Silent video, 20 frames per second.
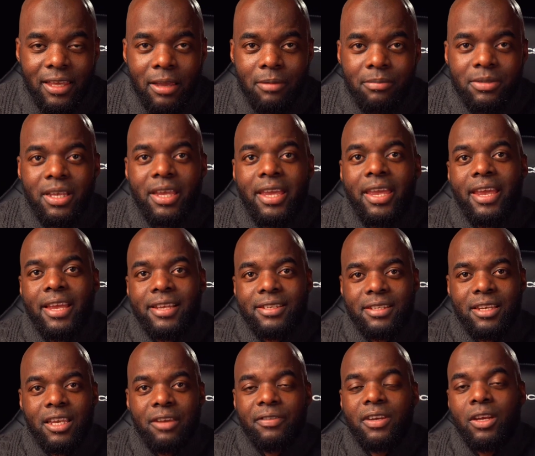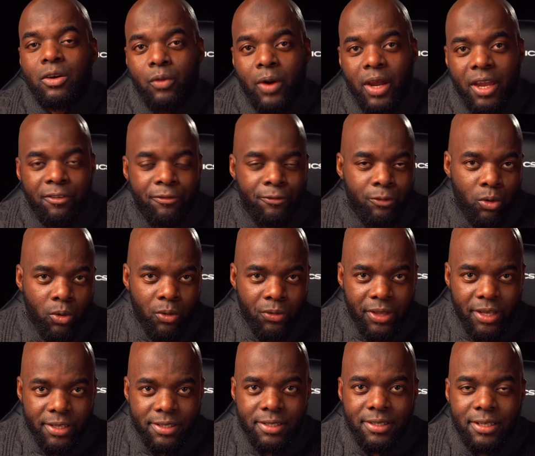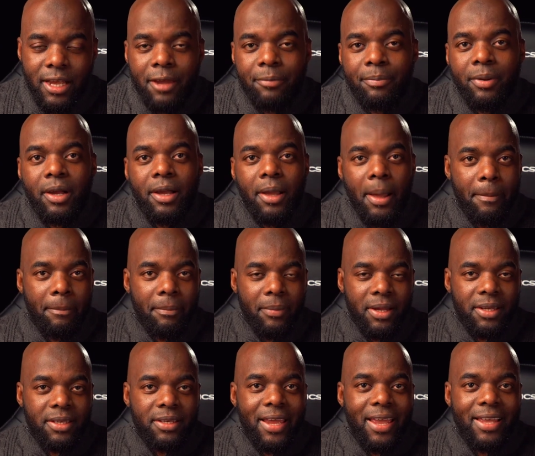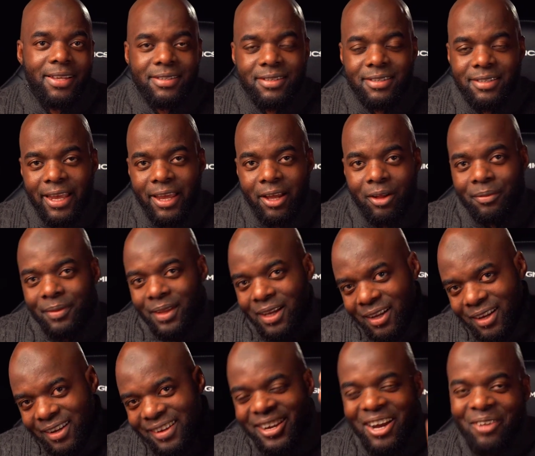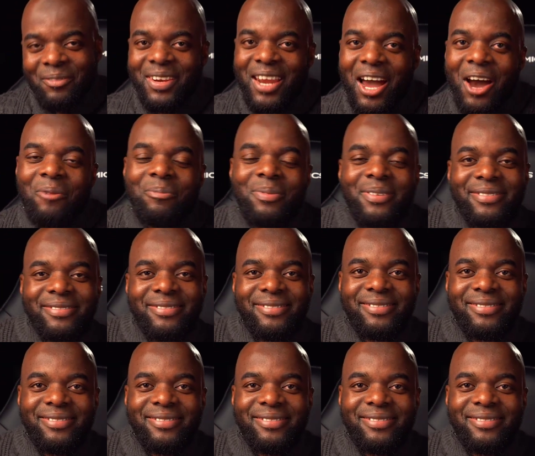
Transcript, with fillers: Themes is giving away for their Cyber Monday sale coming up.